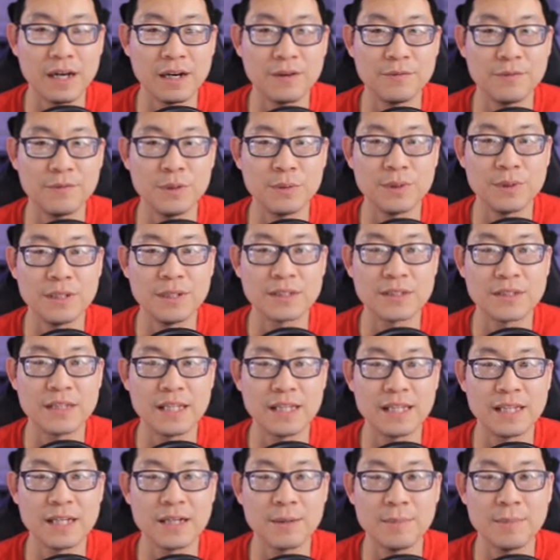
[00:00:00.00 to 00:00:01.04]
a few weeks to
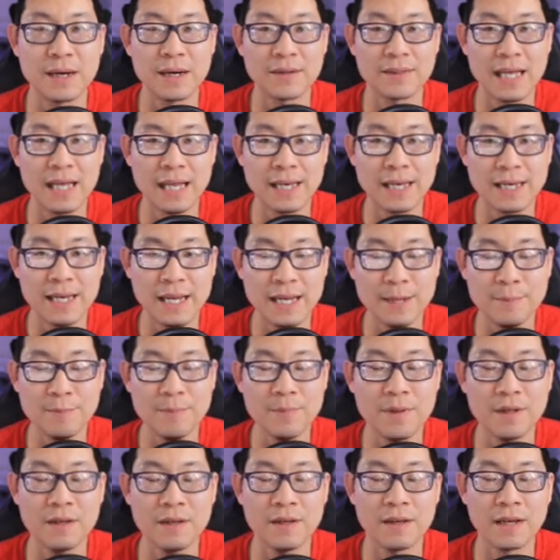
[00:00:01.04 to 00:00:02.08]
think about that name.
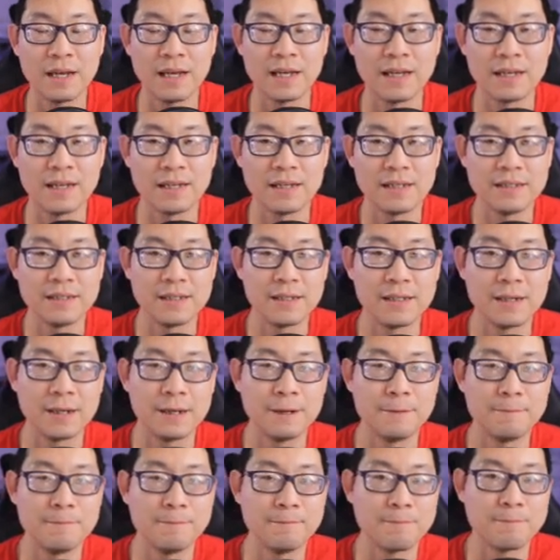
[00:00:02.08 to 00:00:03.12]
And
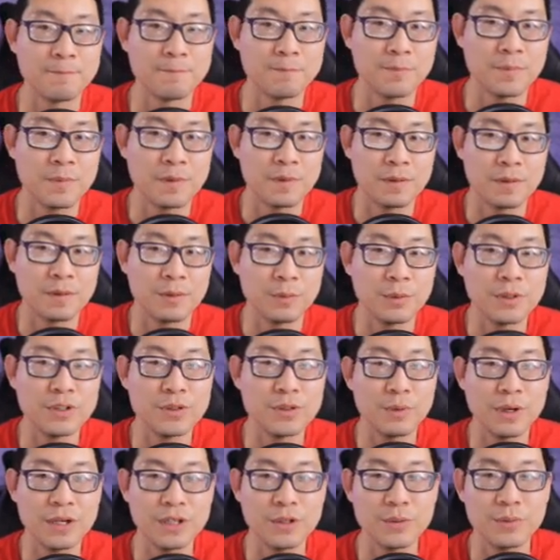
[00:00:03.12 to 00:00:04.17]
the reason
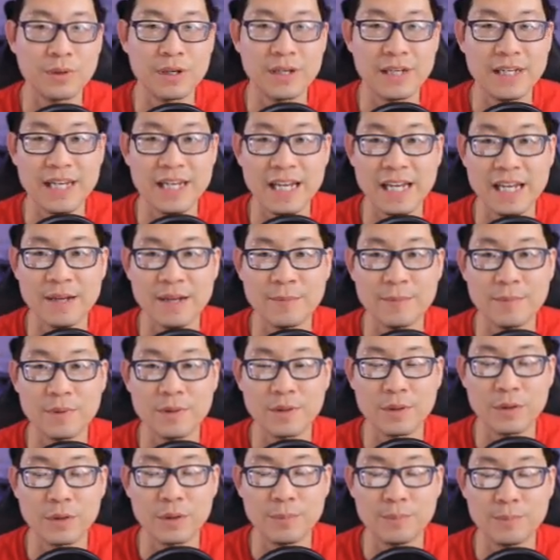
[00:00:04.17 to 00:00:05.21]
why you want a name
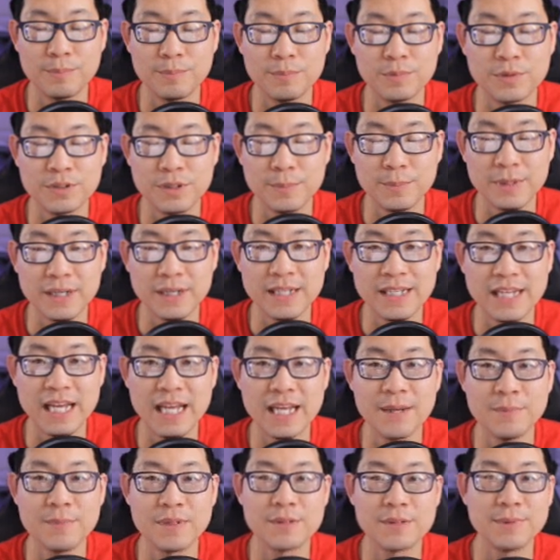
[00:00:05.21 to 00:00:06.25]
or submit a
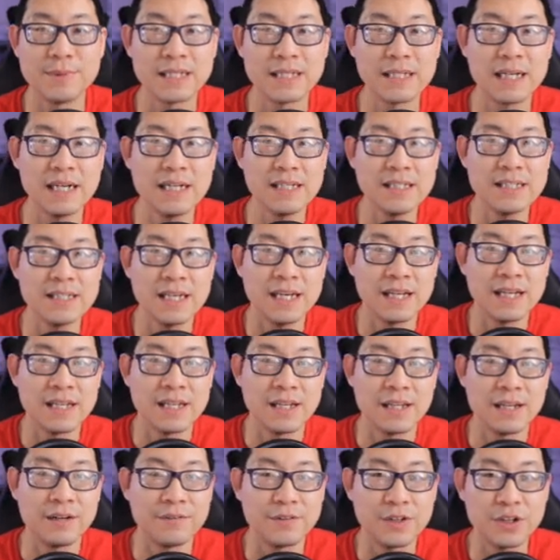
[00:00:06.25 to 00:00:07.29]
name is because
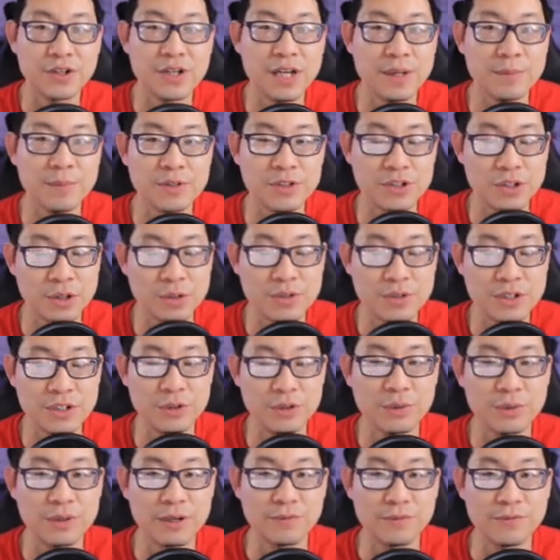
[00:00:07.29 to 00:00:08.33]
that if your name is chosen,
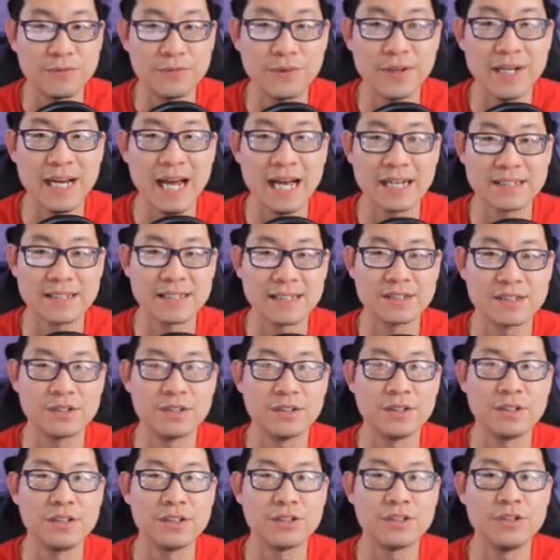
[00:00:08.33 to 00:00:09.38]
you'll get free access
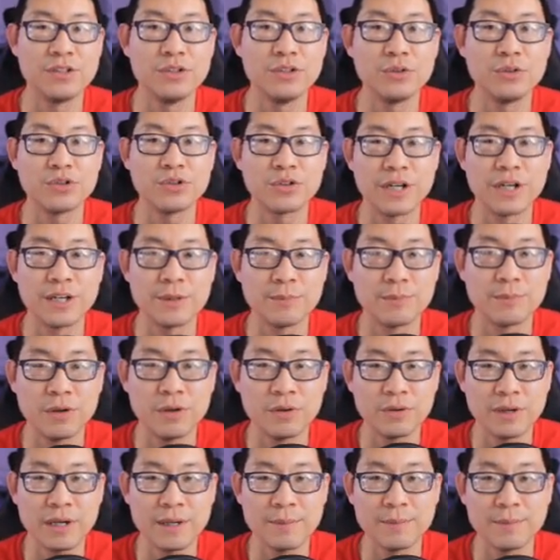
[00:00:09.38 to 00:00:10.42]
to this new training
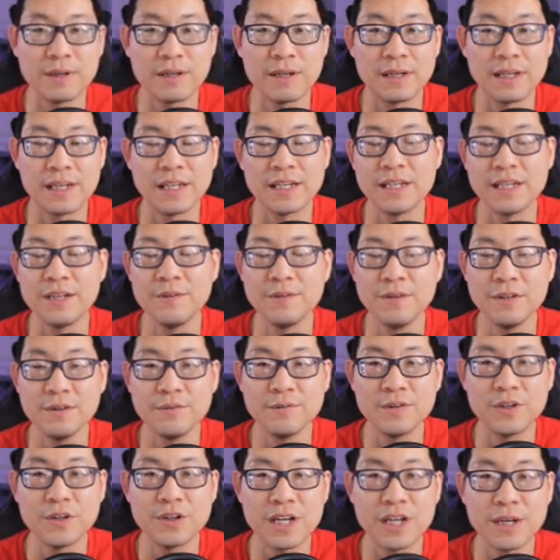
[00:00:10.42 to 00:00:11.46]
program. And even
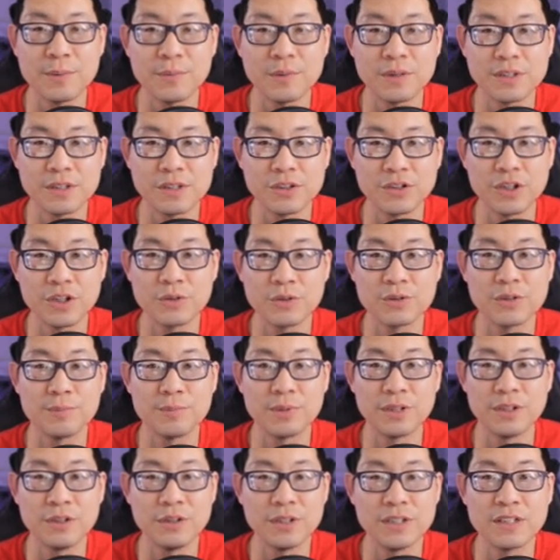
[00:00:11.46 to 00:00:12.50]
if your name wasn't chosen,
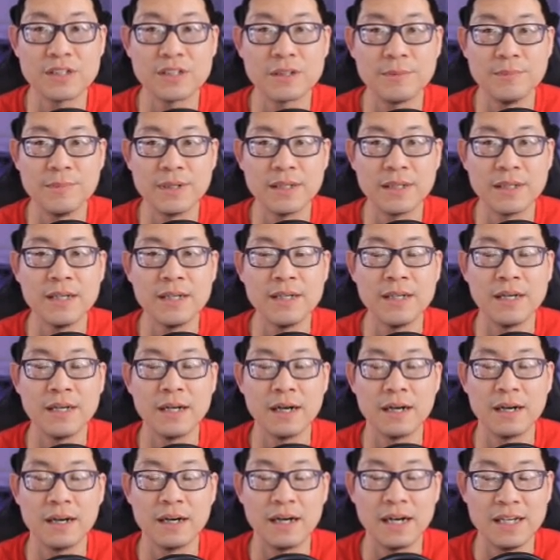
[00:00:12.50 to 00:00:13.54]
but you did submit
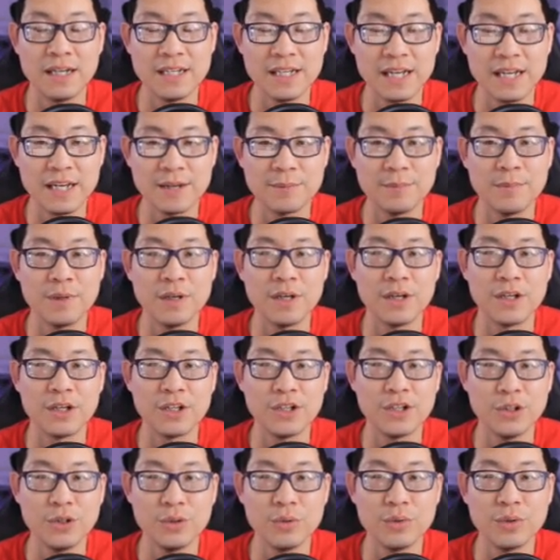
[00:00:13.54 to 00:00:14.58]
a name,
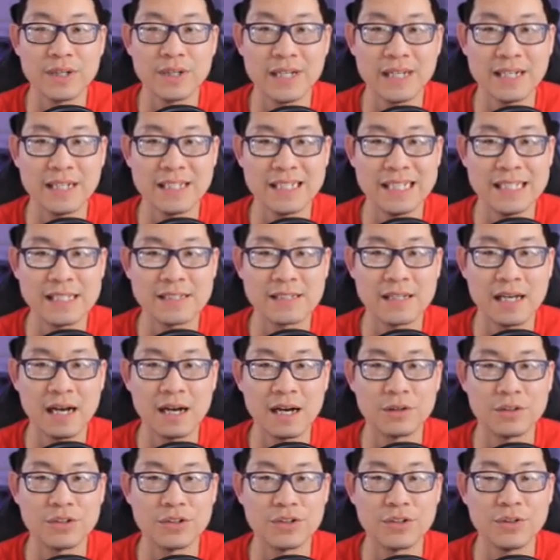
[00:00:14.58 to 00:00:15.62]
you will get a
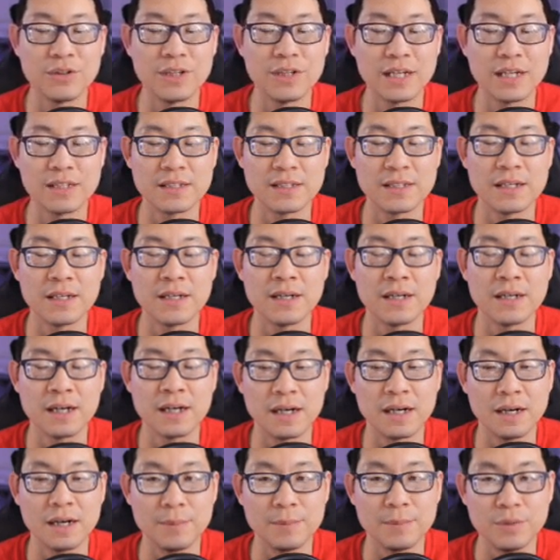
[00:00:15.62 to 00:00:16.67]
discount to this
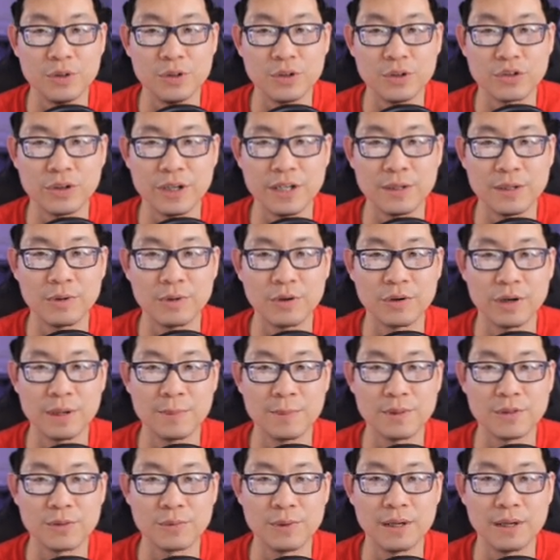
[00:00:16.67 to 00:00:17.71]
new training
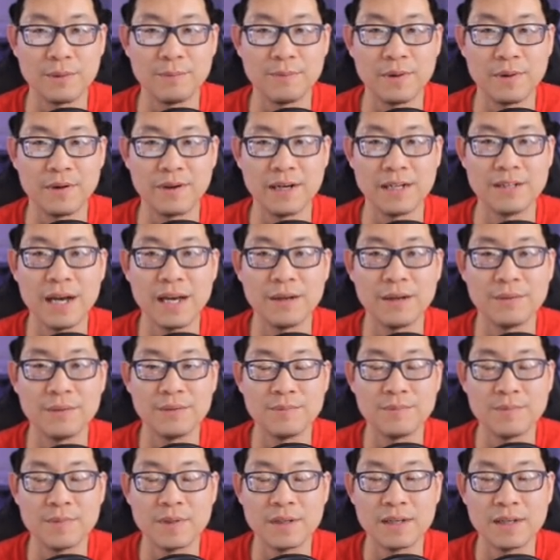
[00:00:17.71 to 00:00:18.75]
program as well. All right. So
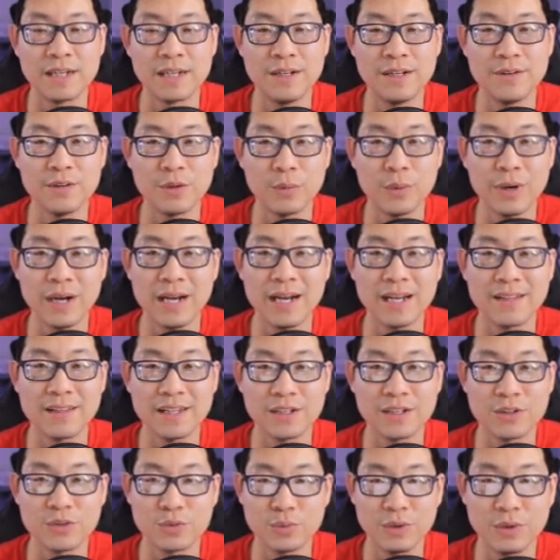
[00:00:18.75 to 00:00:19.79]
either way, I
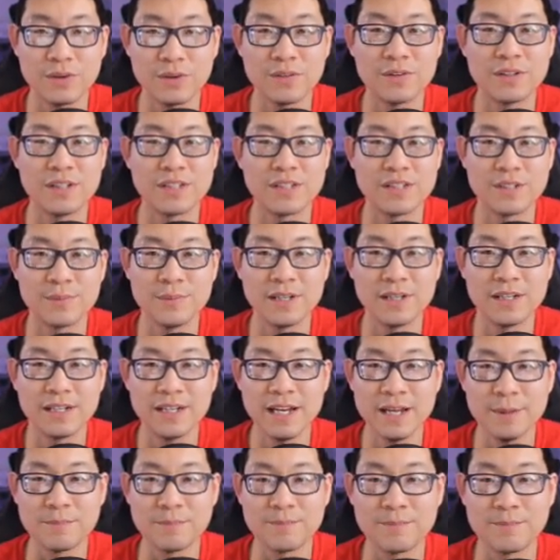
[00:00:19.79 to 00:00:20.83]
think it's worth to submit a
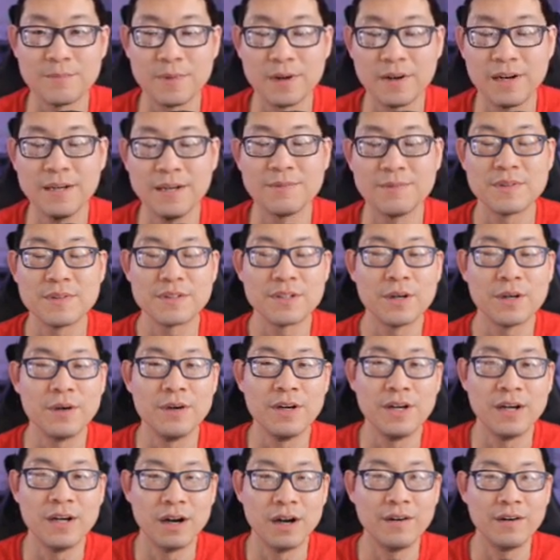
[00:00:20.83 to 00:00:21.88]
name. All right. So,
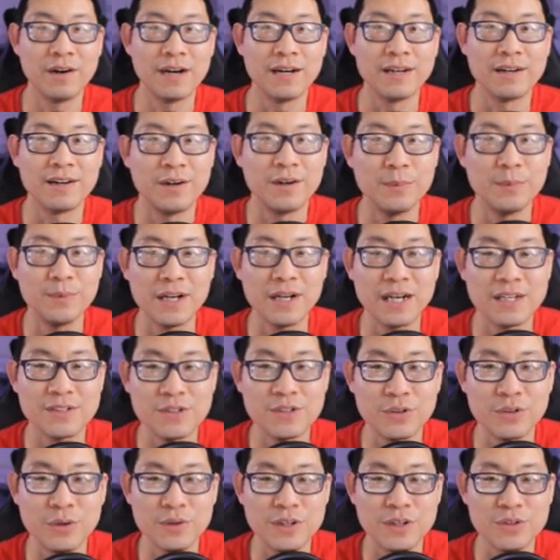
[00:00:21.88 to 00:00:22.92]
all right. I hope you guys
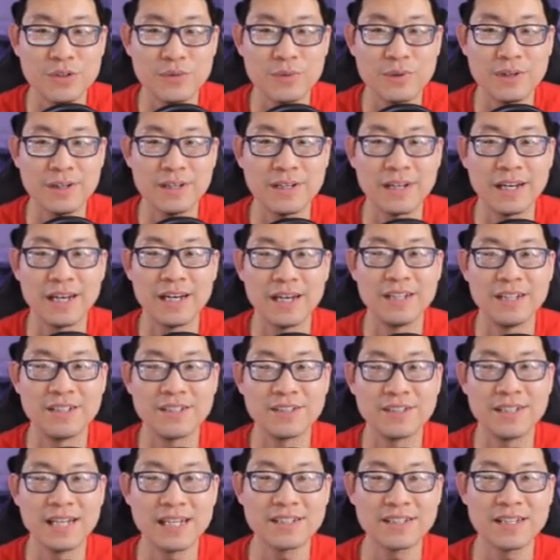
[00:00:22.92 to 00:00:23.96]
enjoyed this one. And
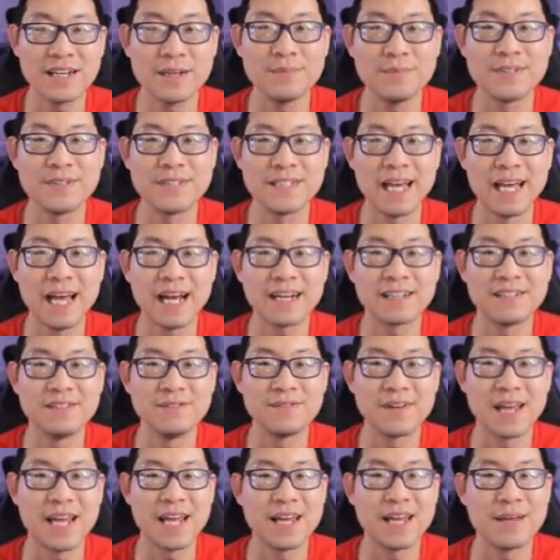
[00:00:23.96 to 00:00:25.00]
until next time, stay
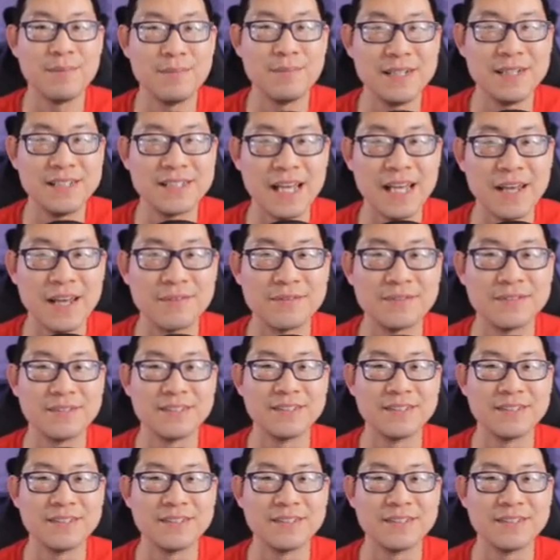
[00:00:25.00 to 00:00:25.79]
active and be safe.